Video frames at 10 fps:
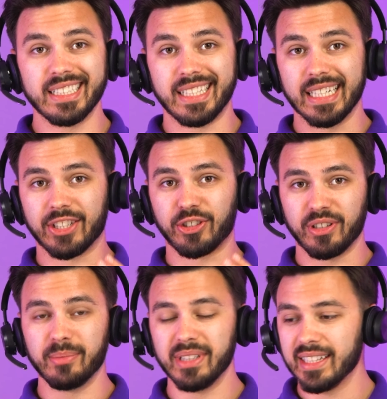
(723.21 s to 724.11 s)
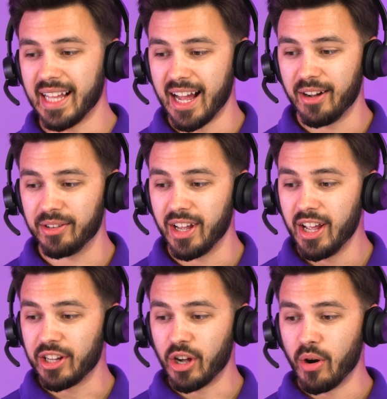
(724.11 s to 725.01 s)
It's extremely loud
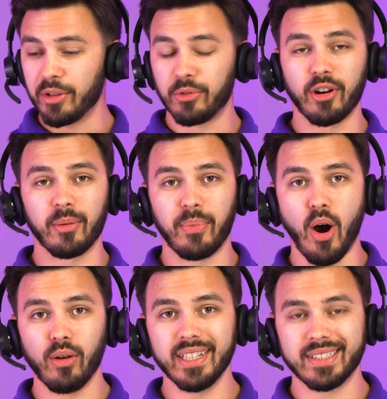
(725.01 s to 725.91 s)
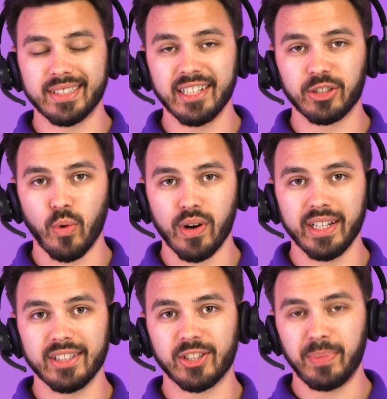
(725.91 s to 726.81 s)
going through our PolySync
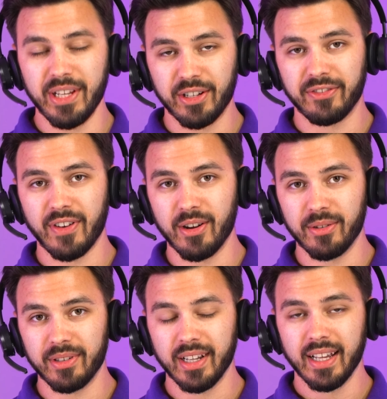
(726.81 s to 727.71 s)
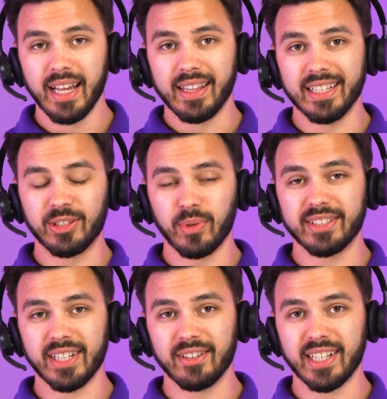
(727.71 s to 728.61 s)
20 speakerphone. This is what it
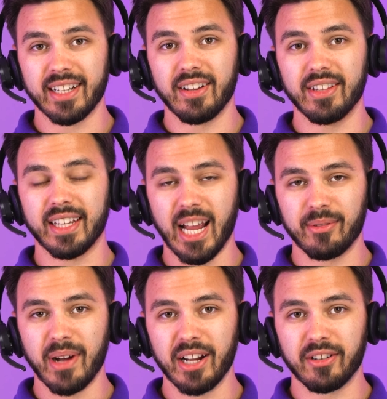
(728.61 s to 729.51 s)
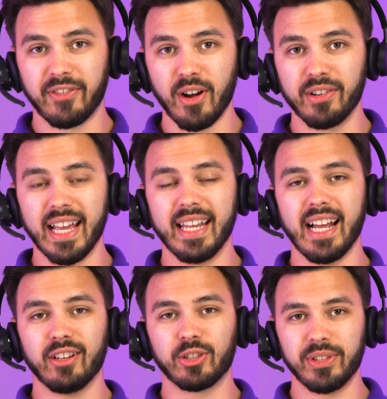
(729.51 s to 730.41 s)
sounds like on the camera microphone, and
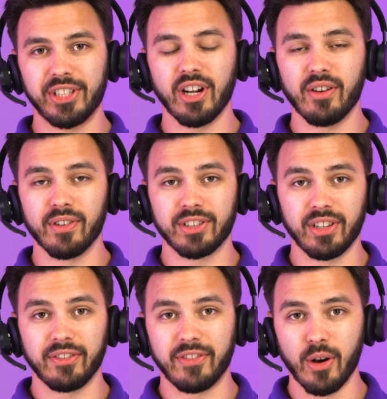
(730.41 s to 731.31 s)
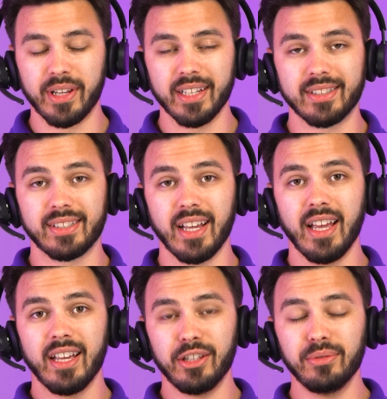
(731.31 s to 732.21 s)
now switching over to the Focus
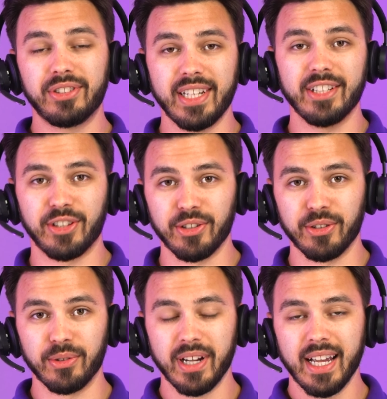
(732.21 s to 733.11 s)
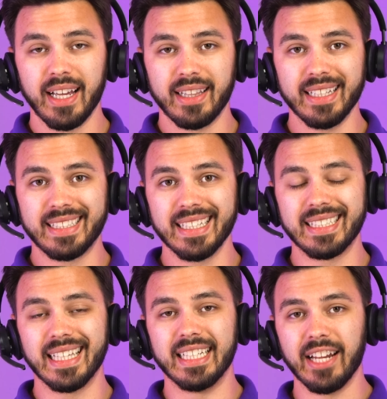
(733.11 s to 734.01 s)
UC2. This
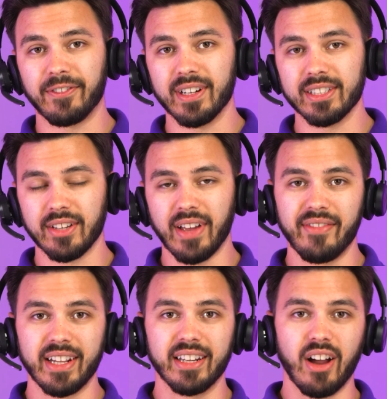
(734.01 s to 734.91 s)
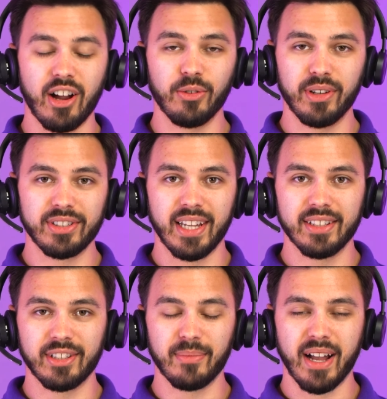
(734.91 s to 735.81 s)
is the difference of having a non-noise
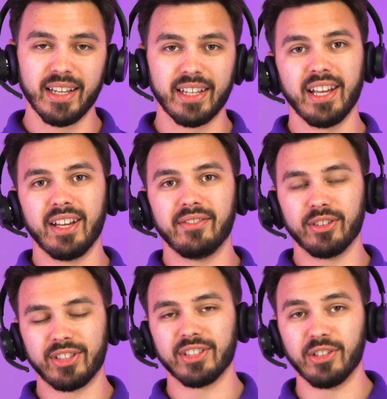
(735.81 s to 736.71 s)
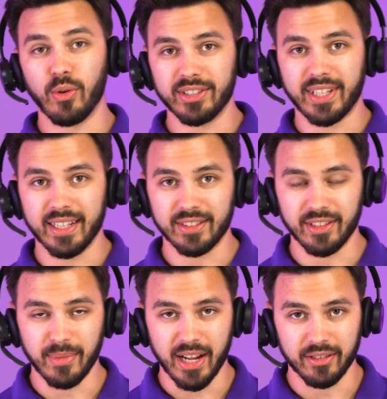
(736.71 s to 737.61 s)
canceling mic versus a noise
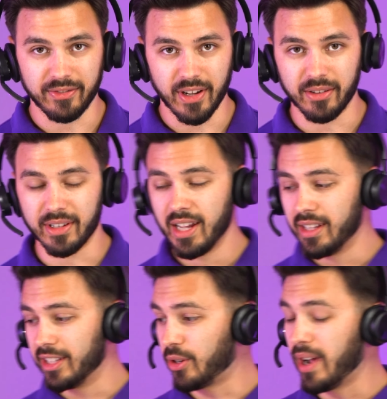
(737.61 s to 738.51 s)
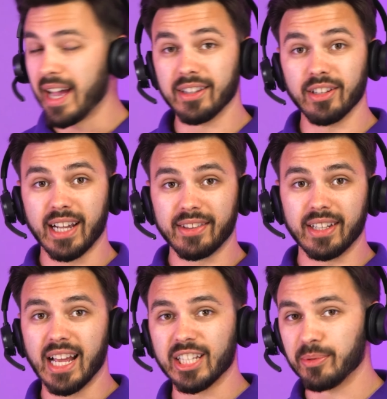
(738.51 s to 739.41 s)
canceling microphone. Let's go ahead and look at the
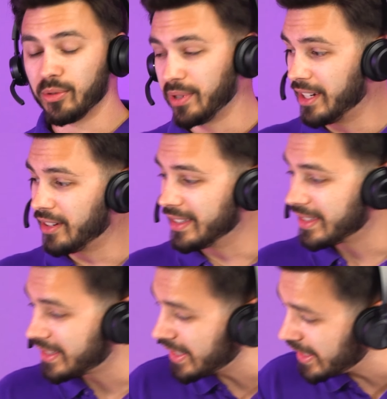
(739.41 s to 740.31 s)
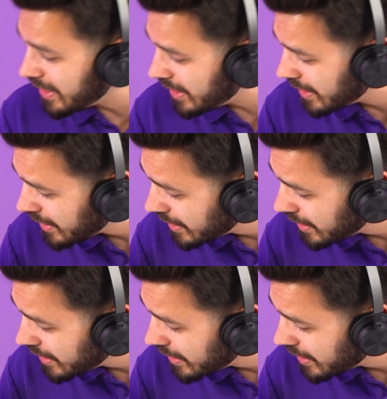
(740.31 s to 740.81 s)
decibel reader and see.